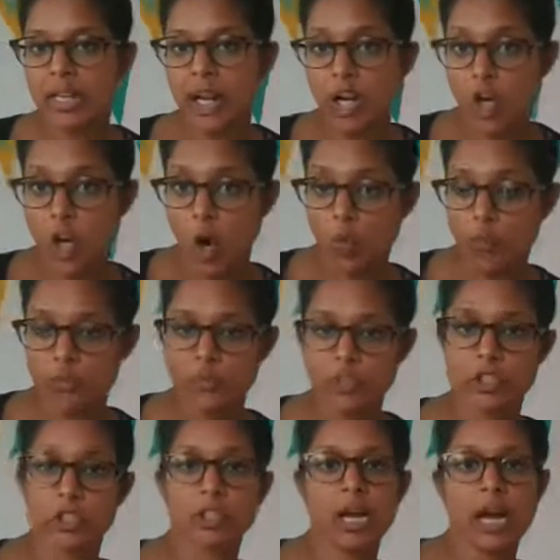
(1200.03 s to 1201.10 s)
confident
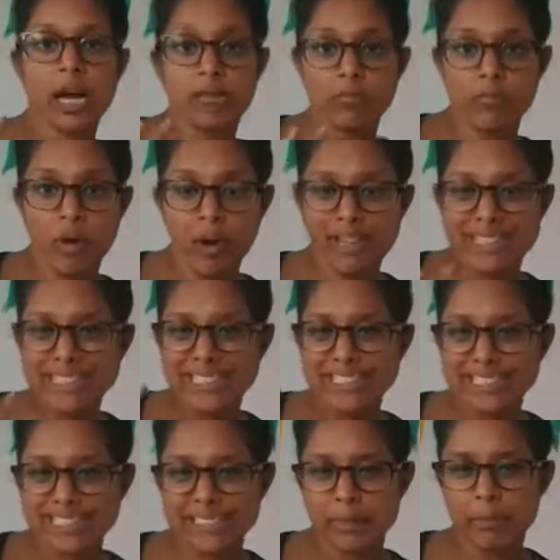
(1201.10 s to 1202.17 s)
at writing
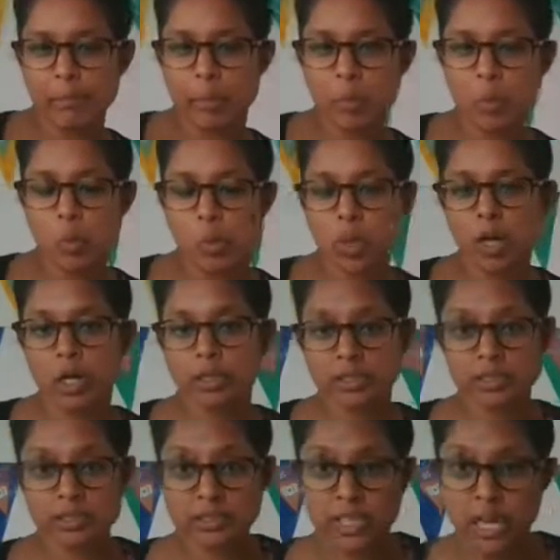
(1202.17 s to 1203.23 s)
simple words
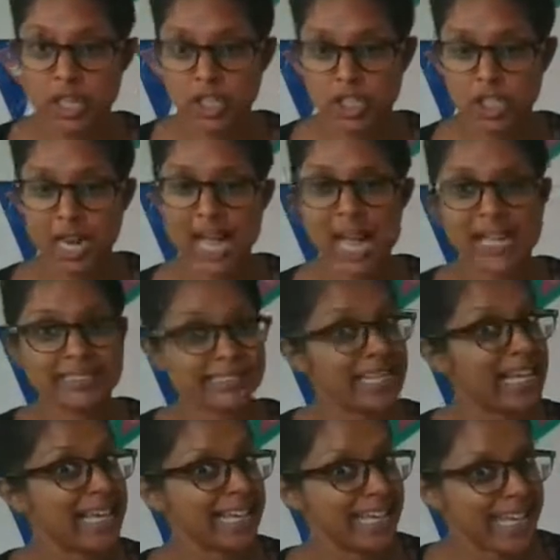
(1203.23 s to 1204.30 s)
such as
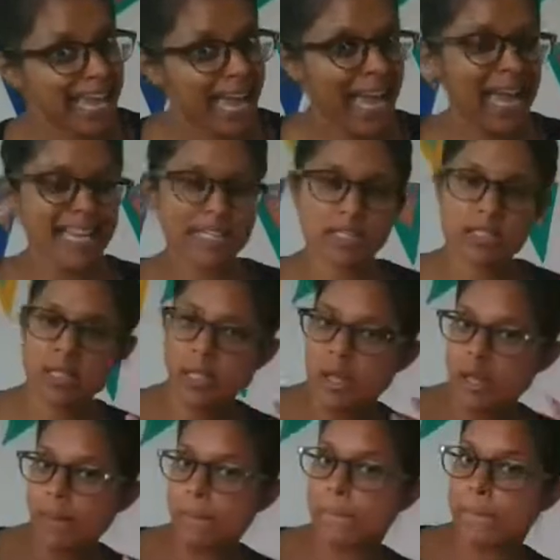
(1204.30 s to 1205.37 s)
cat,
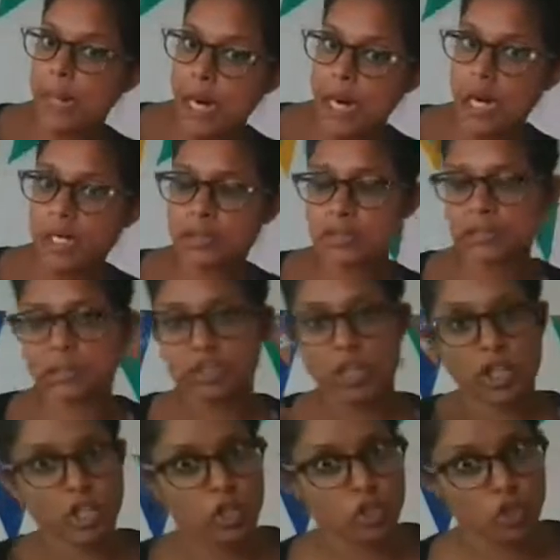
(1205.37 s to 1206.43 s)
bus,
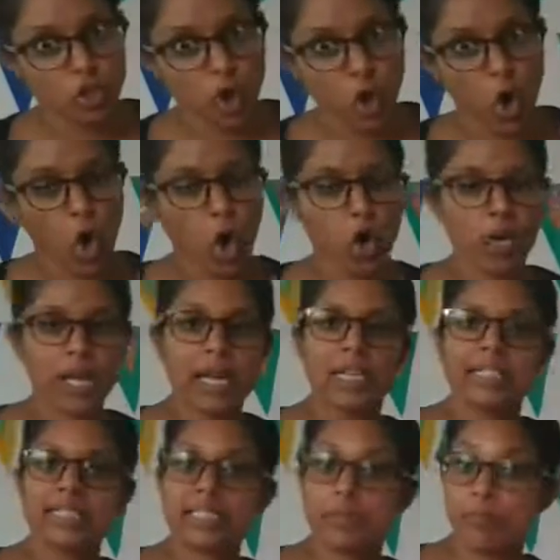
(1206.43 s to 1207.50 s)
dog,
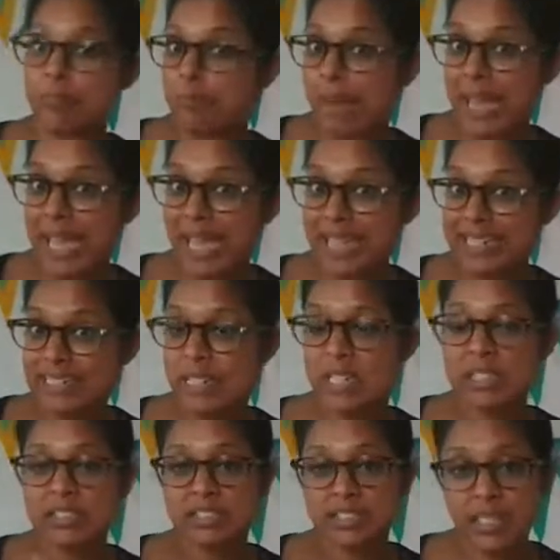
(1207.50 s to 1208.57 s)
bed,
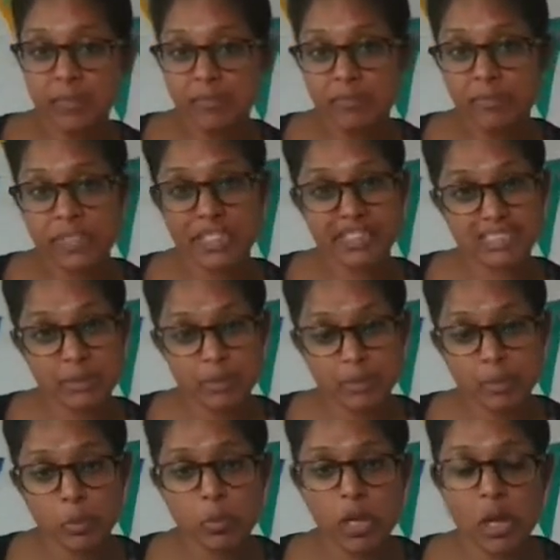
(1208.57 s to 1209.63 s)
something simple
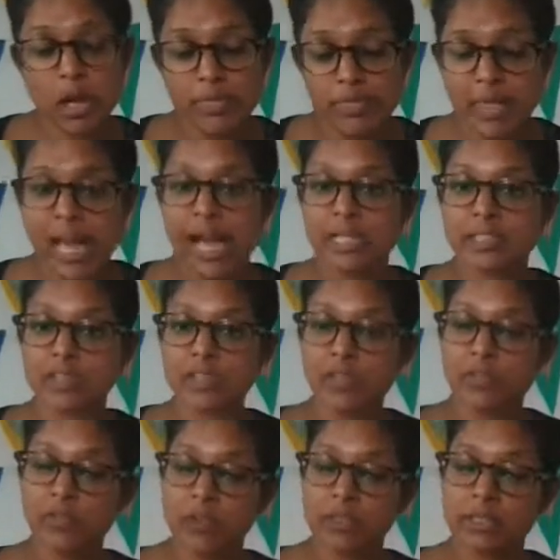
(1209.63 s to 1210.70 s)
like that. So for
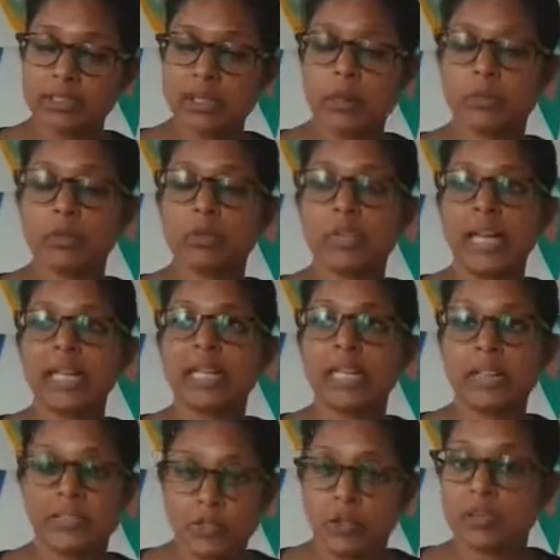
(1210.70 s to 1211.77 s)
example, they, if you
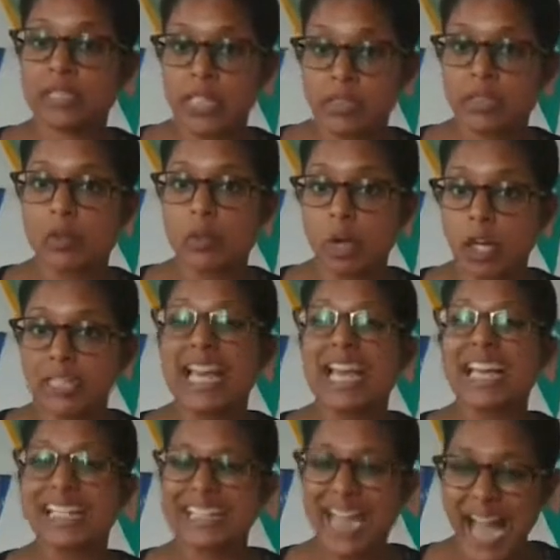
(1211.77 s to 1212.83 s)
said the word
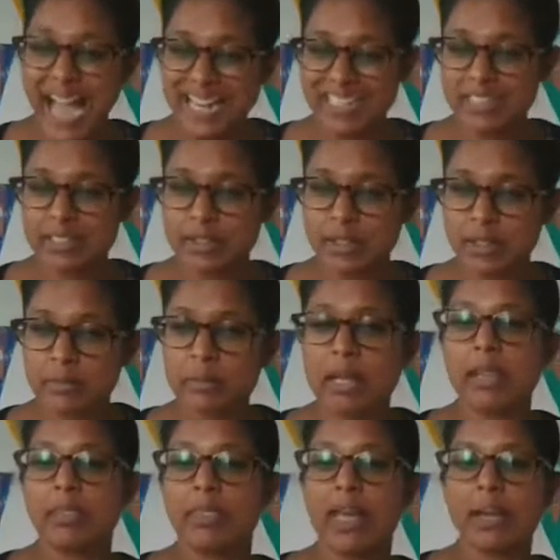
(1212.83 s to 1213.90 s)
cat to them,
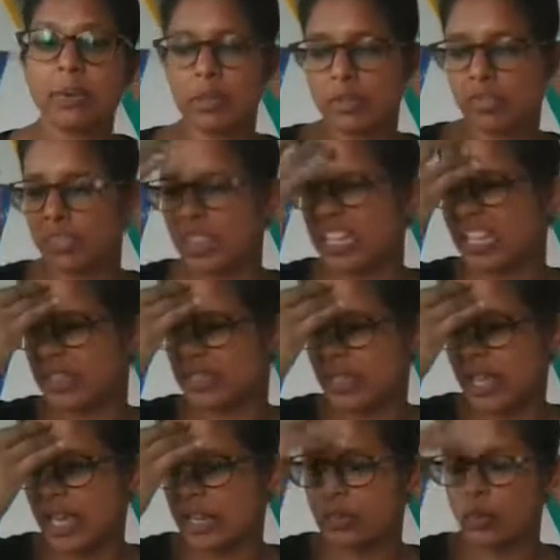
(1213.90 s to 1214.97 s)
they would think in their
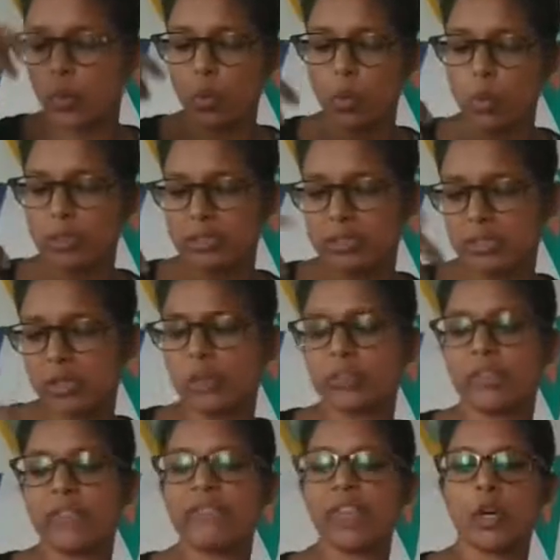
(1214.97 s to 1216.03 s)
head, oh, it's got the
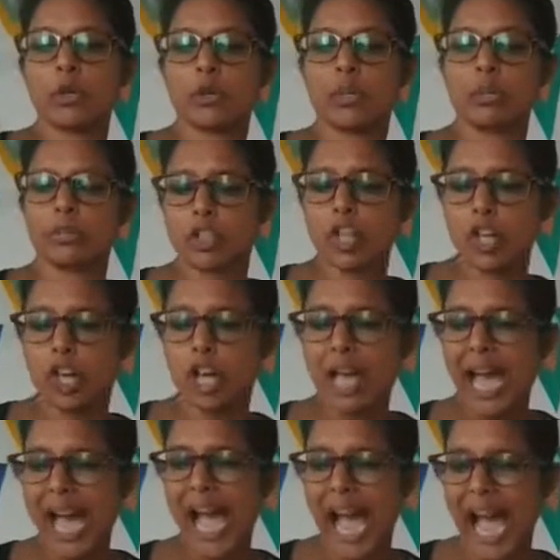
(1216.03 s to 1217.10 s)
phonemes
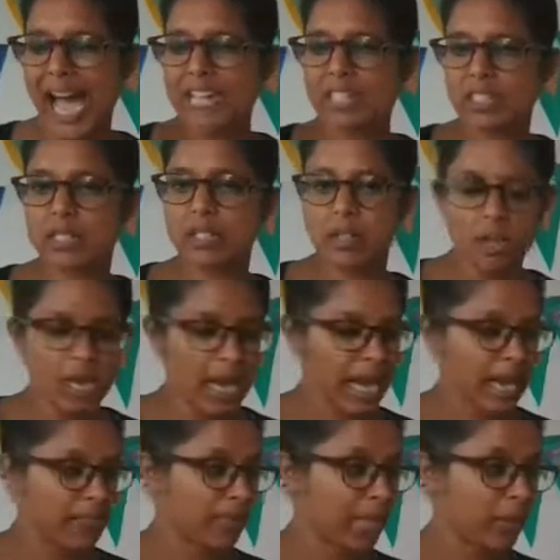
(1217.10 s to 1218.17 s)
cat, and
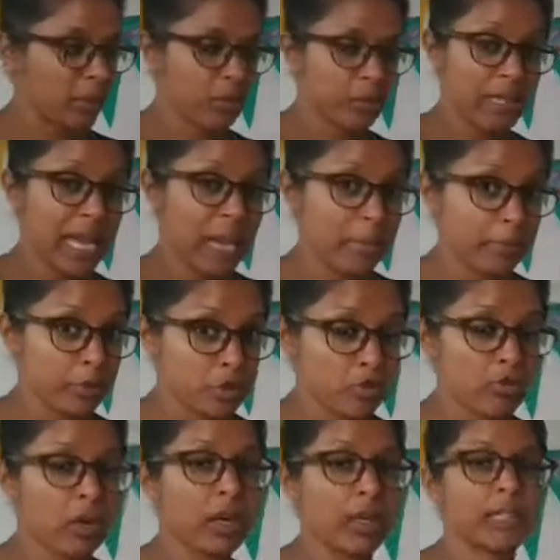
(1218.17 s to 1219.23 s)
they would be able to
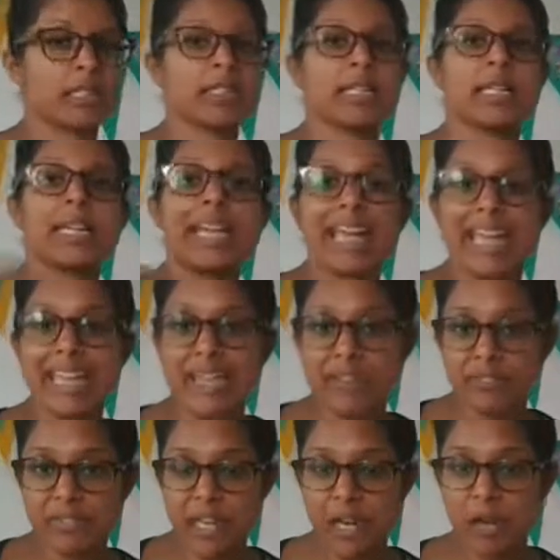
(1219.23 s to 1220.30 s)
write it. If they
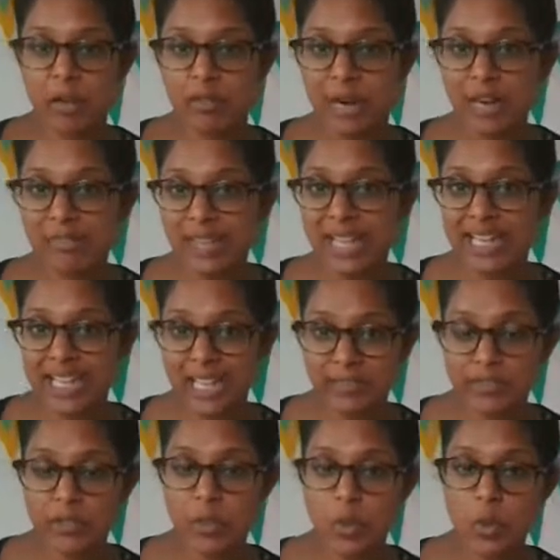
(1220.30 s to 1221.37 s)
are at that
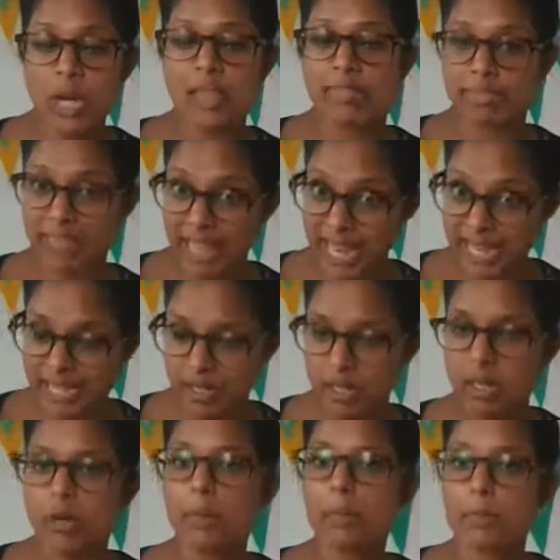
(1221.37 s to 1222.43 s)
level, then
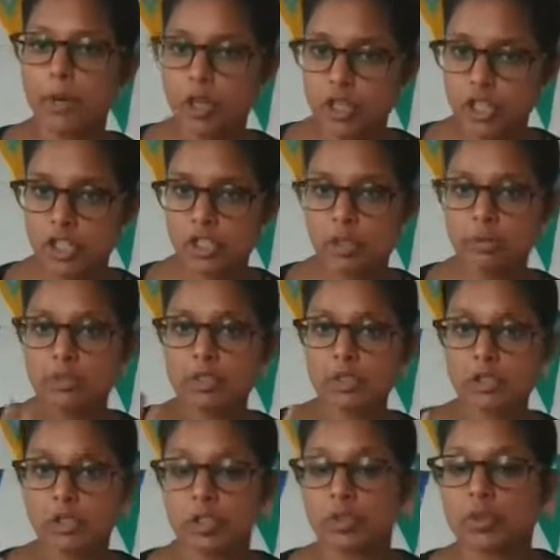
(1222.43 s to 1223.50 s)
push them to do
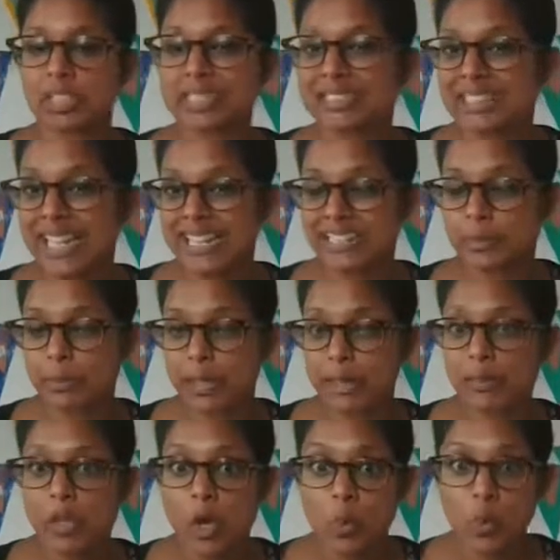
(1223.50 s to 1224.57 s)
this next bit,
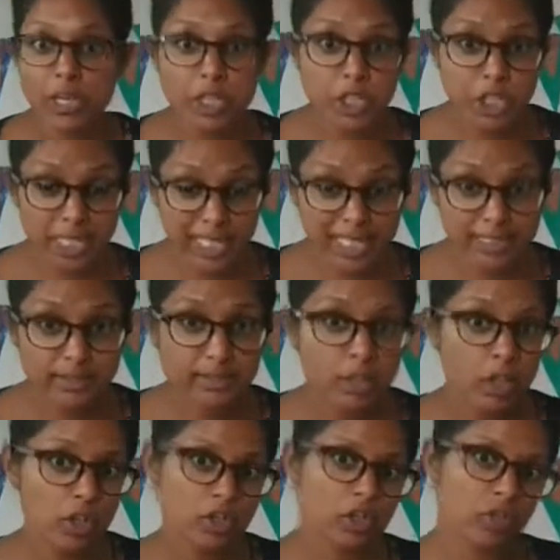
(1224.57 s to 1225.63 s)
which is
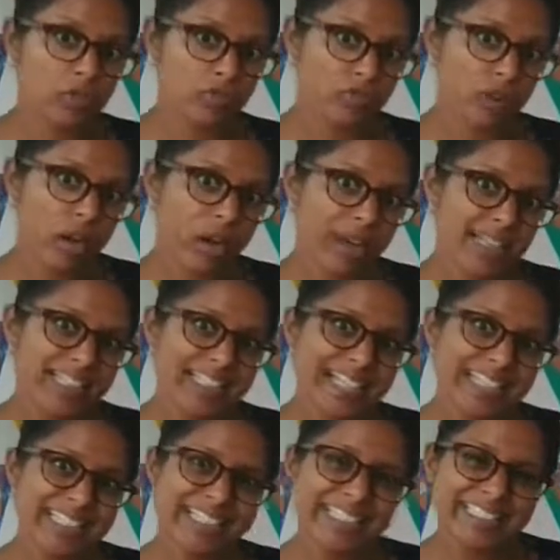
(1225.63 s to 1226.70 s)
to write a
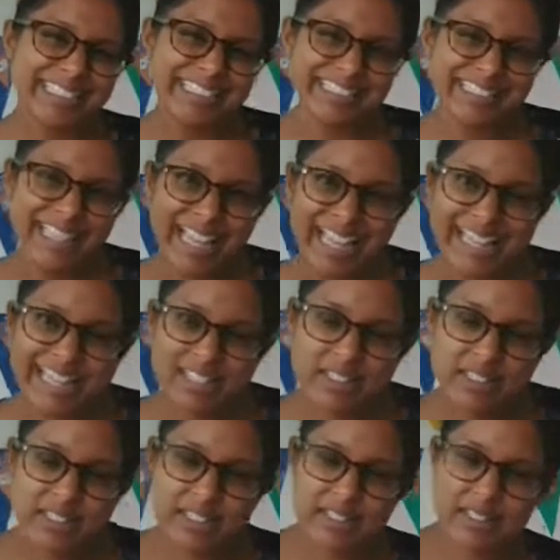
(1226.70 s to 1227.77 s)

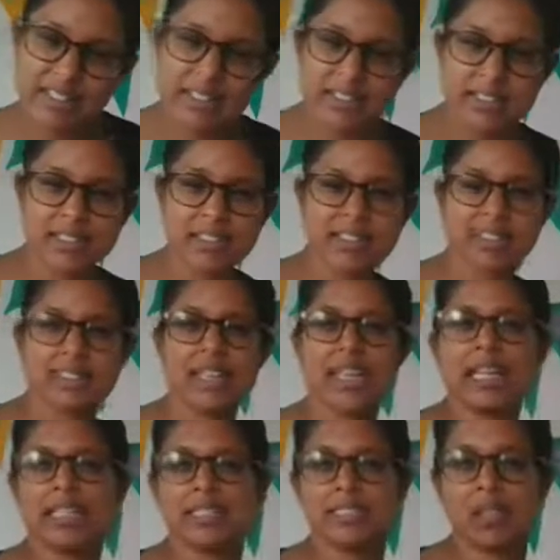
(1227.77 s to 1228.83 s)
sentence.
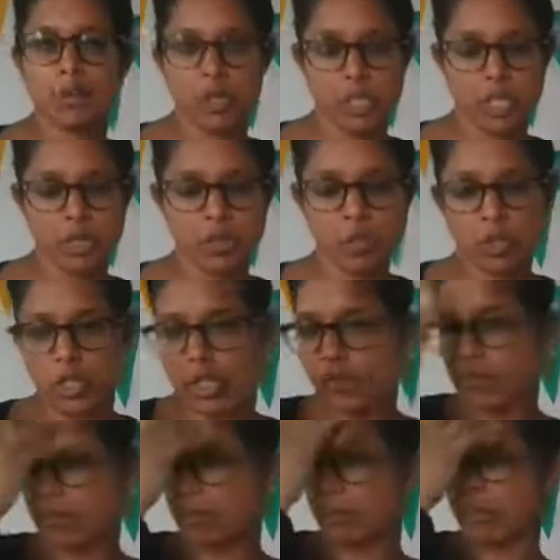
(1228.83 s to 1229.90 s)
So children, if your
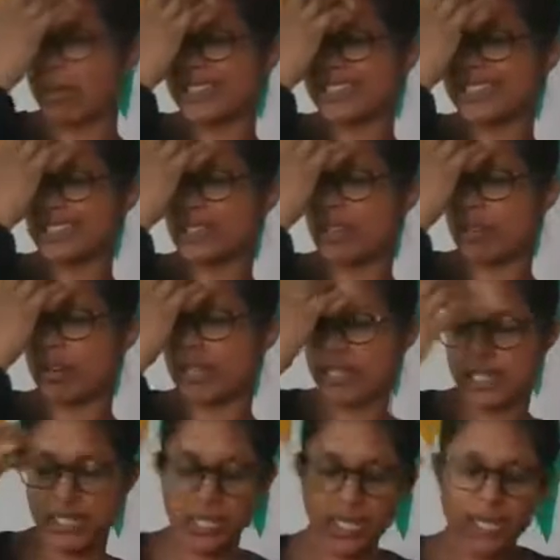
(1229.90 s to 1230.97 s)
brains are
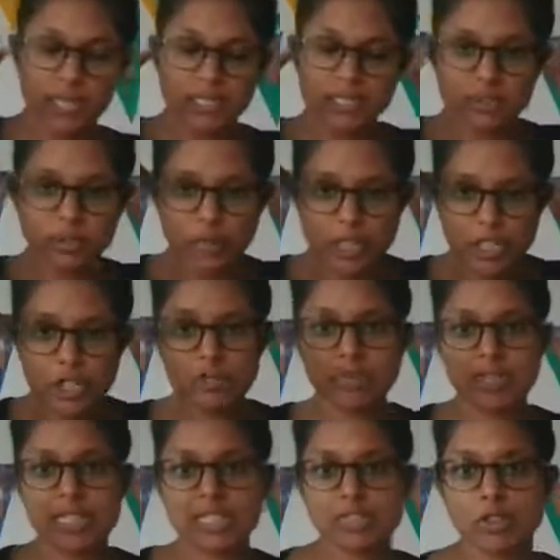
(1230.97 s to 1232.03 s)
ready, switch your ears
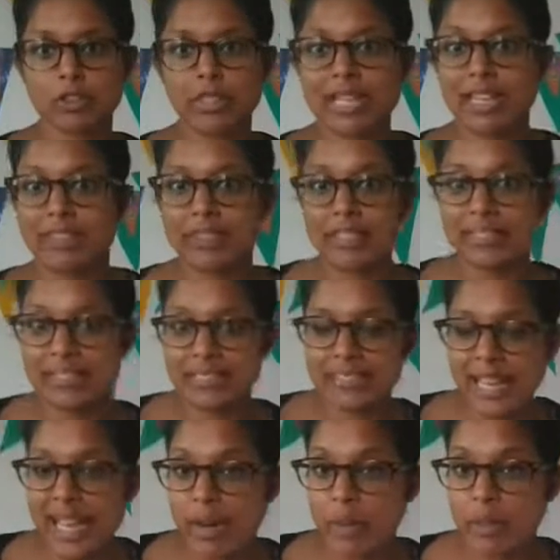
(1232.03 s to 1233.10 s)
on. This is how
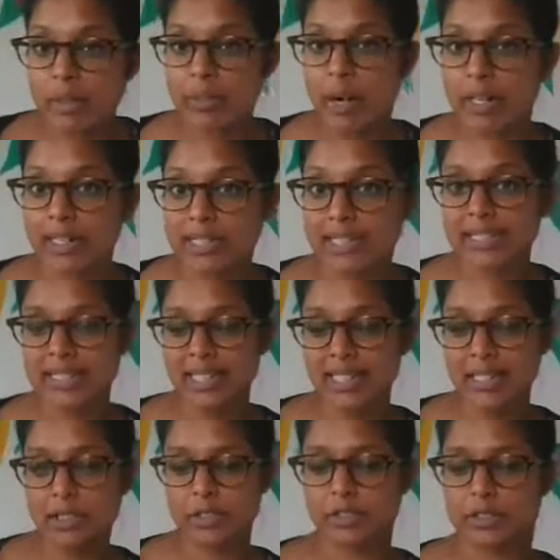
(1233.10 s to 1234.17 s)
we write a
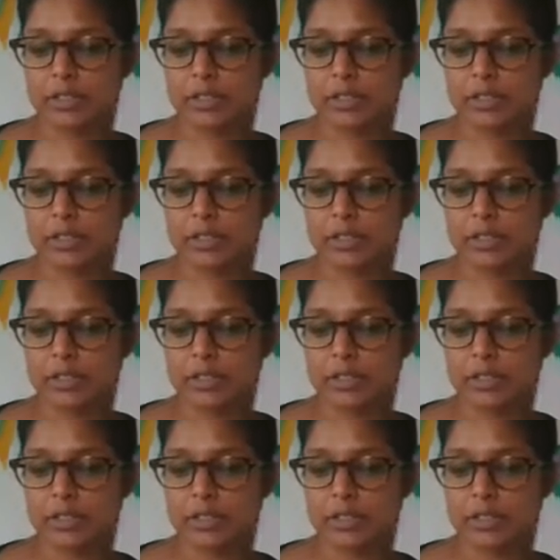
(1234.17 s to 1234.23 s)
sentence.